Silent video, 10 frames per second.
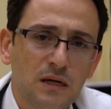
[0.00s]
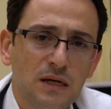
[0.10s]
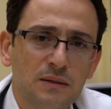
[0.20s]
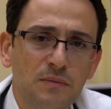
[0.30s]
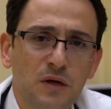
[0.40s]

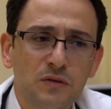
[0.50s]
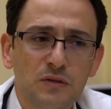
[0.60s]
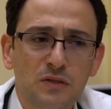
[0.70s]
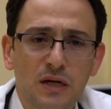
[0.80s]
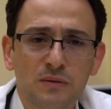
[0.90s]

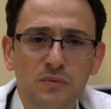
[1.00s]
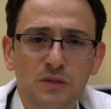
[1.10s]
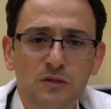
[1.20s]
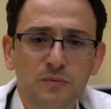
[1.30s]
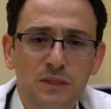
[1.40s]
Other times
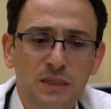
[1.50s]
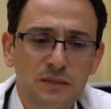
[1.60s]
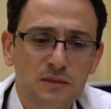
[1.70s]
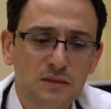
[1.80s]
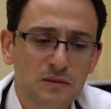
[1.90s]
it could be
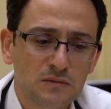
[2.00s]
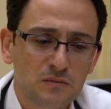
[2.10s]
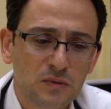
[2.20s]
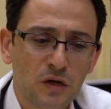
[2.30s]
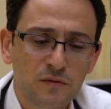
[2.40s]
that
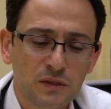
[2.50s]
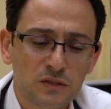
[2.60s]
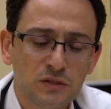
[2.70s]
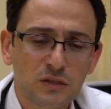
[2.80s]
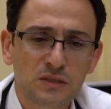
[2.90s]

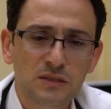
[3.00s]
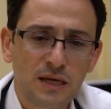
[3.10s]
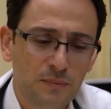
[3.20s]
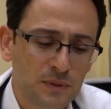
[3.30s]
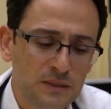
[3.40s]
ovulation doesn't
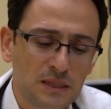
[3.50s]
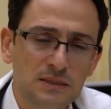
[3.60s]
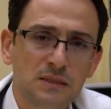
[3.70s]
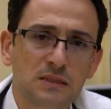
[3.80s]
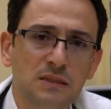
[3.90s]
happen and
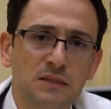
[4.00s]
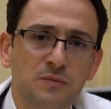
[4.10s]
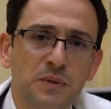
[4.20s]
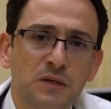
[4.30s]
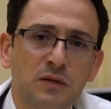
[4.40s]
that cyst gets
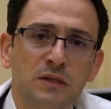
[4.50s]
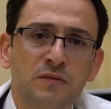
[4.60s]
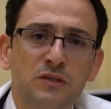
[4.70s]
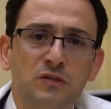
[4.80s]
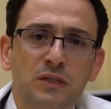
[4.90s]
bigger and
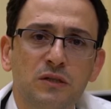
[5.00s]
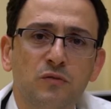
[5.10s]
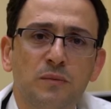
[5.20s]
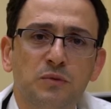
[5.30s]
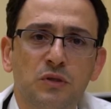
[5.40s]
eventually can
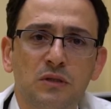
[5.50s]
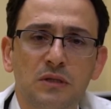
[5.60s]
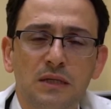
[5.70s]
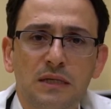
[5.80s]
rupture,